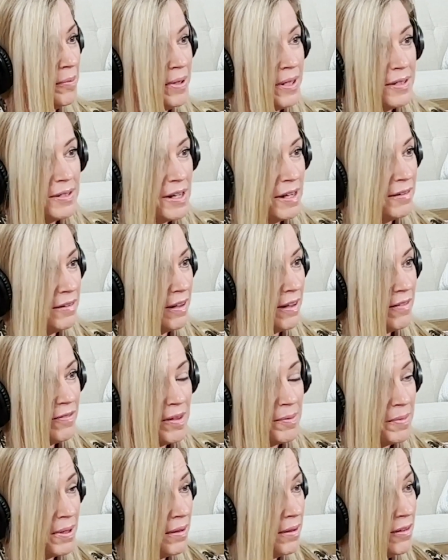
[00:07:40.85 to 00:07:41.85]
You just have to give
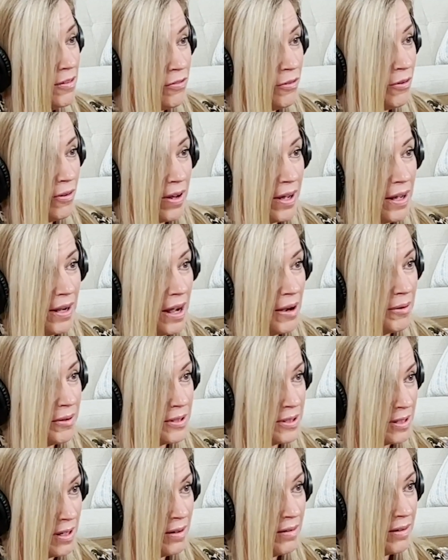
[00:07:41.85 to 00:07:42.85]
them at least 48
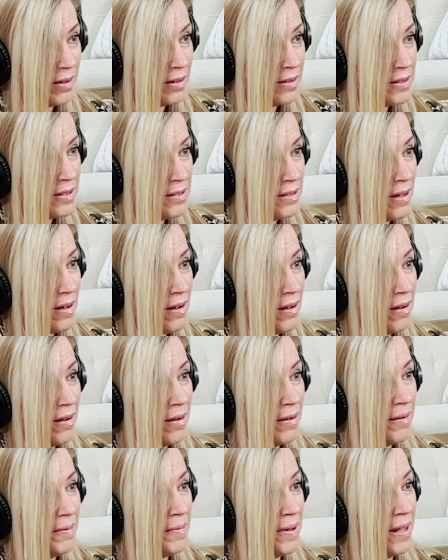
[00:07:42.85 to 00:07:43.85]
hours notice,
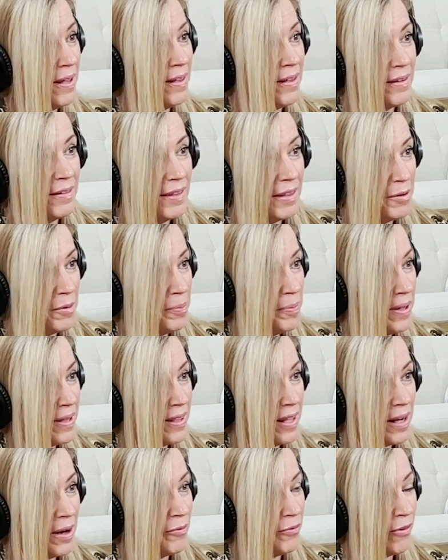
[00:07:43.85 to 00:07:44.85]
and they'll pick
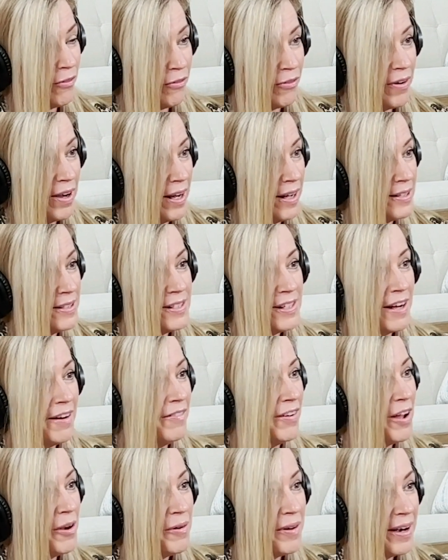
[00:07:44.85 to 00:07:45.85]
that up for free instead
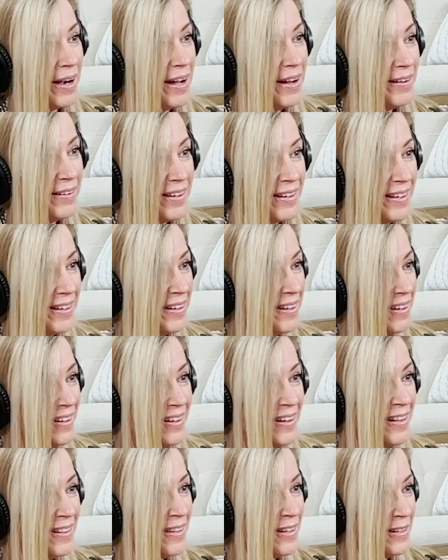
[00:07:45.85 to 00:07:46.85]
of going out in
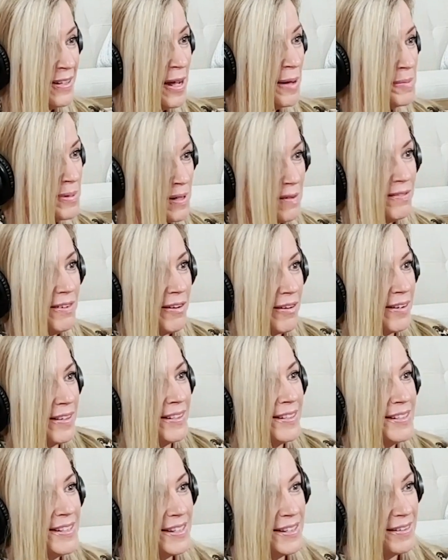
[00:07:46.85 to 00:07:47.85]
the depths of
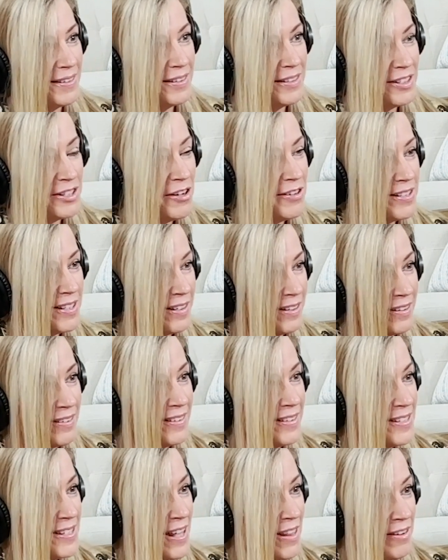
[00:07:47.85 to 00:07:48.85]
darkness and tossing it on
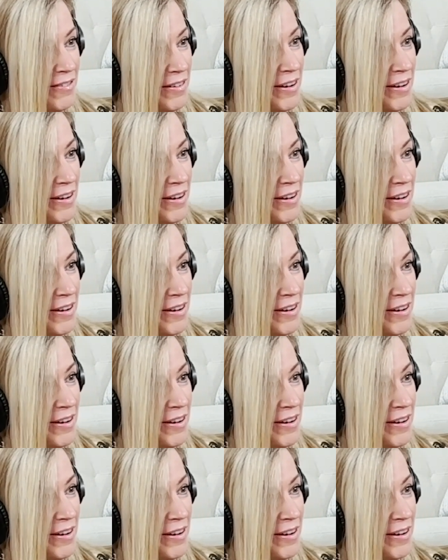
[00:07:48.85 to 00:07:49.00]
the side of the